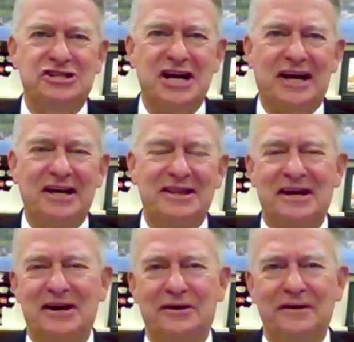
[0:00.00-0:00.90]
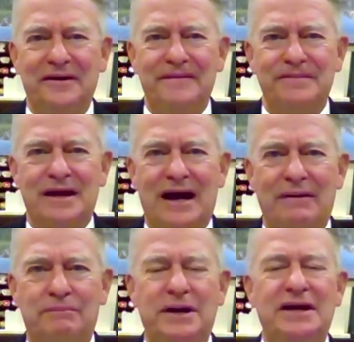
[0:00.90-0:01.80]
nice check in there.
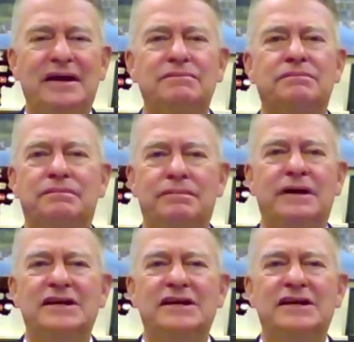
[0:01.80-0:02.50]
But